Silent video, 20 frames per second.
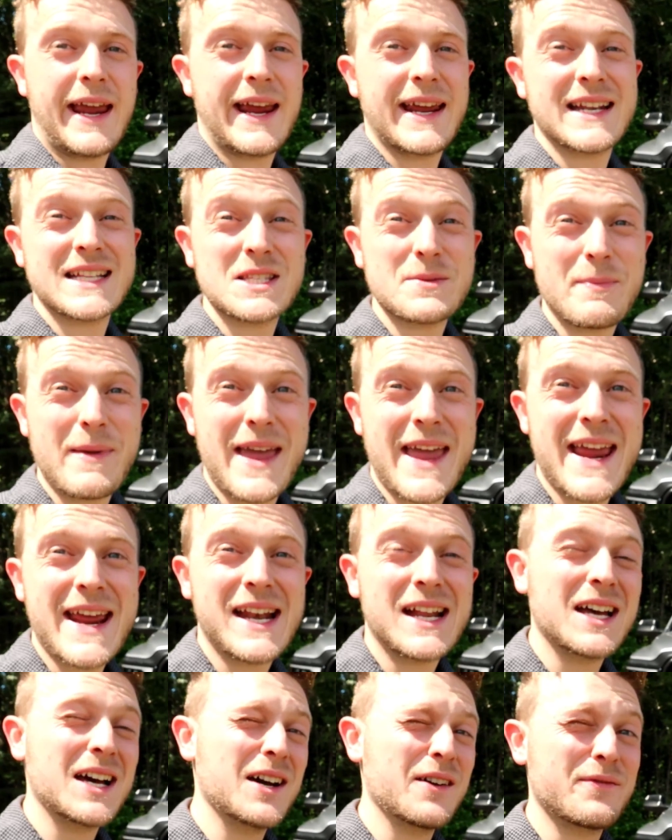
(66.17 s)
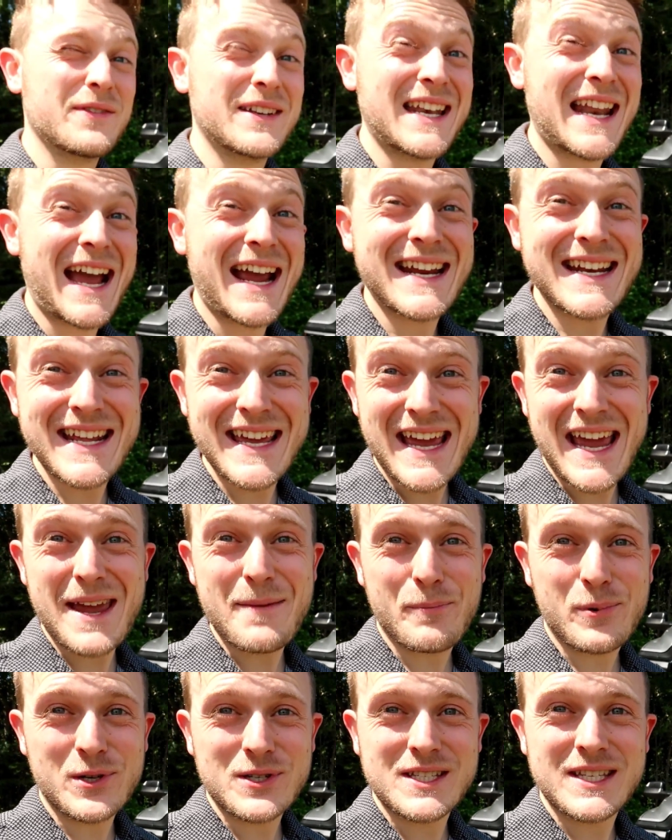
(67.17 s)
and it's made of
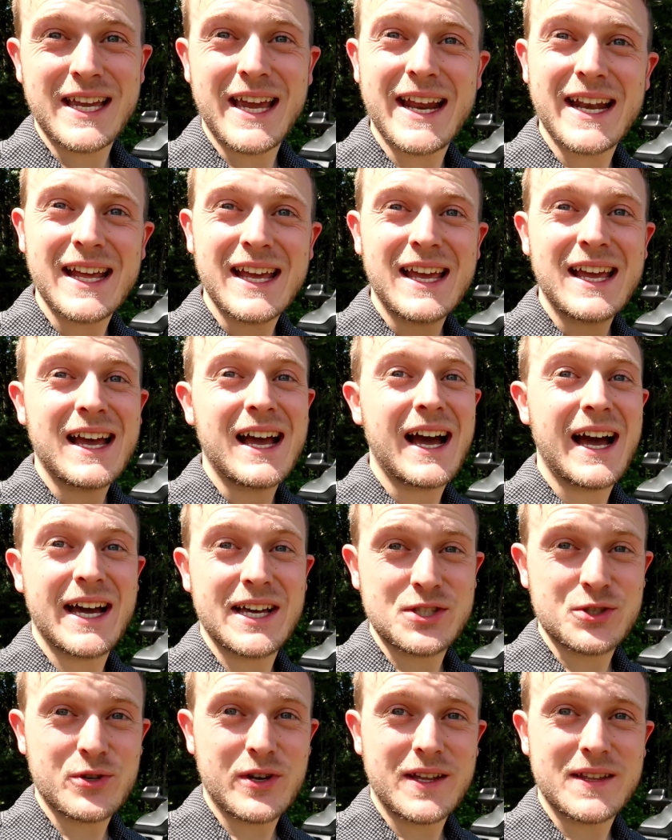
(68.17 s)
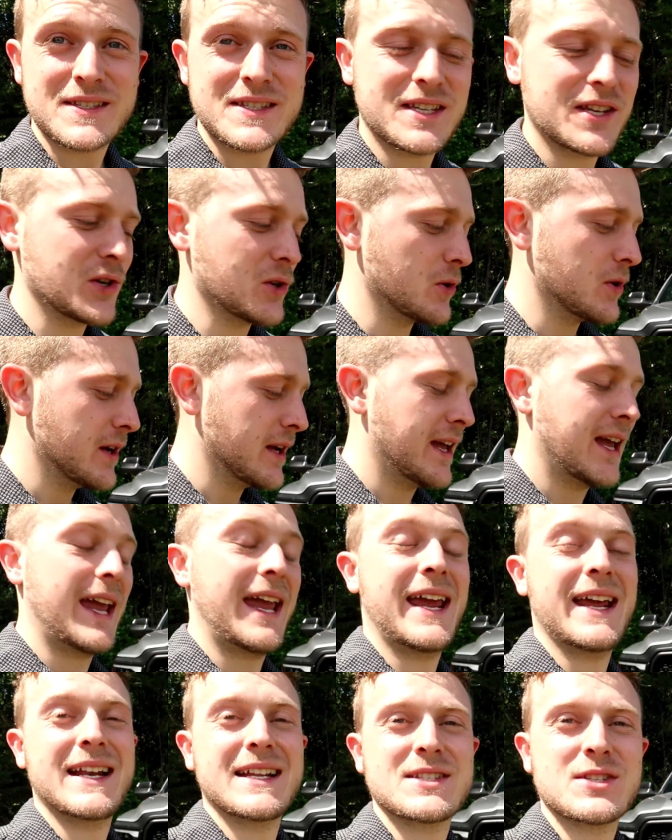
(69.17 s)
98% high-strength steel,
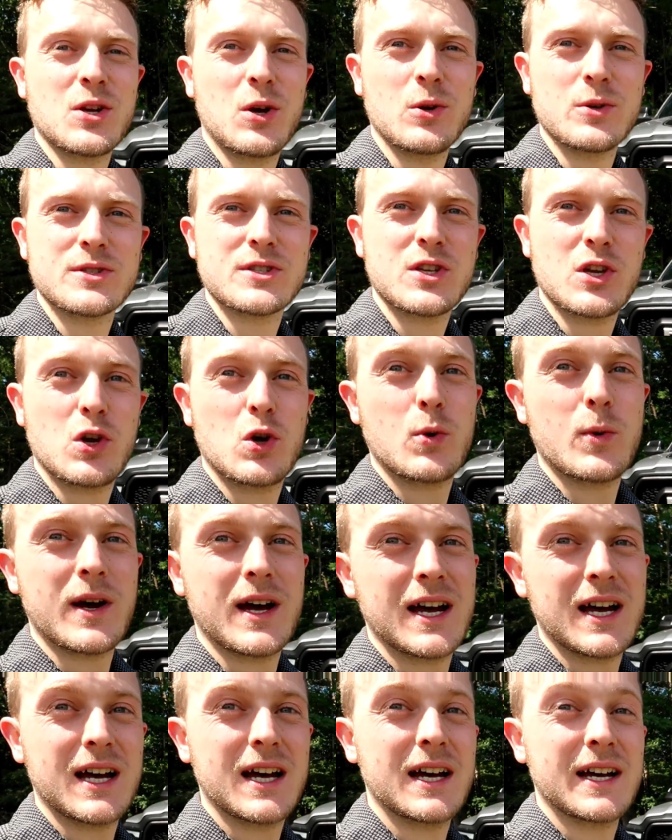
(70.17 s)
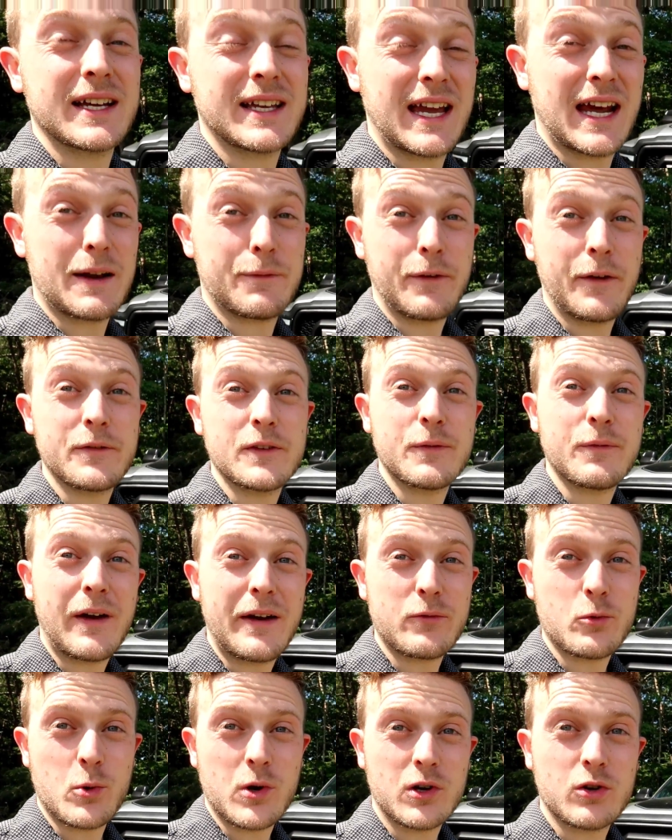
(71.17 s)
and it's also got a
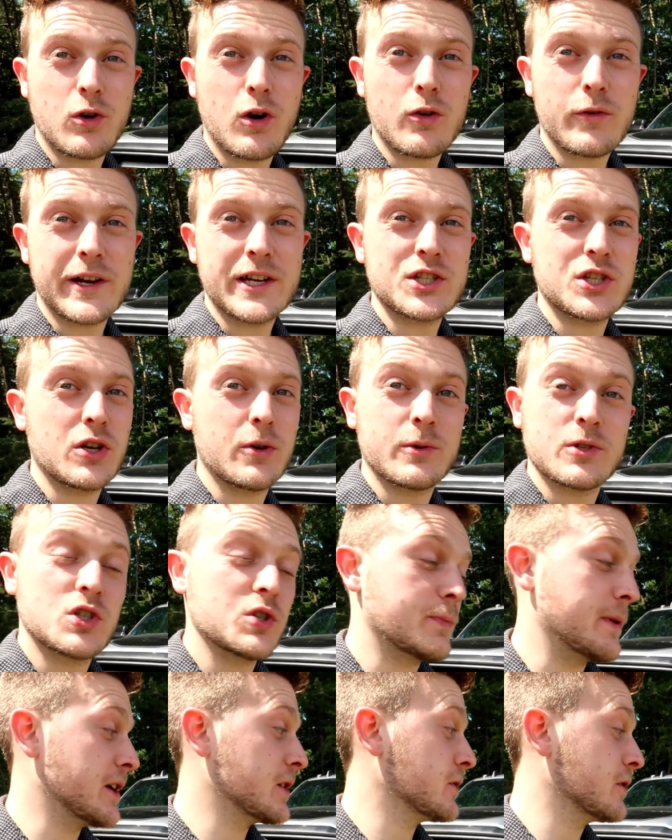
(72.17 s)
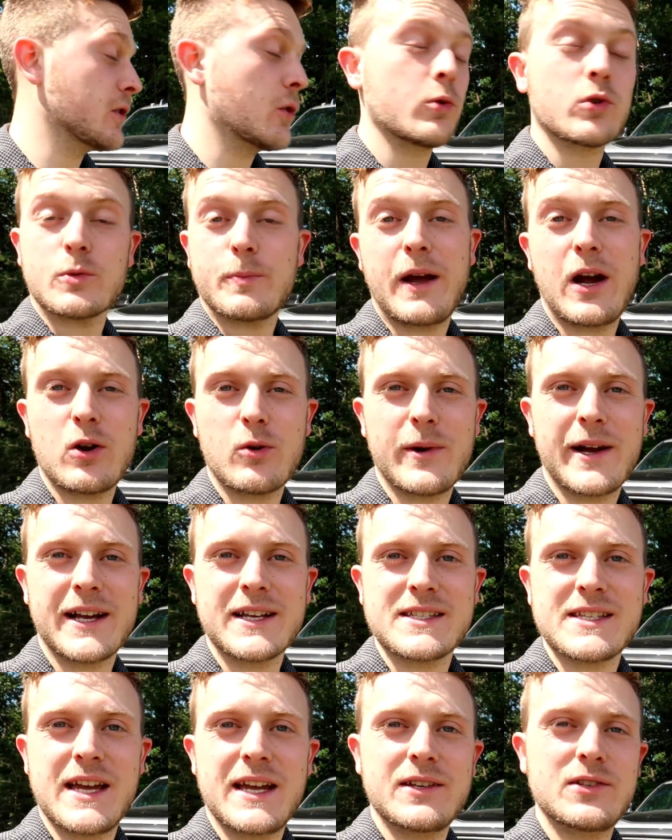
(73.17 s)
55-to-1 crawl ratio, which is better than the older Power
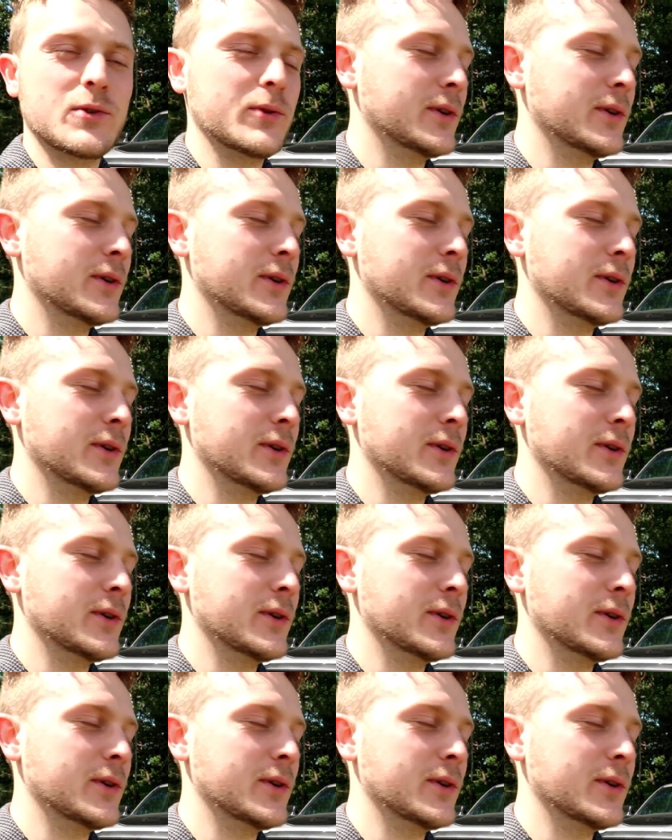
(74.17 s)
Wagons had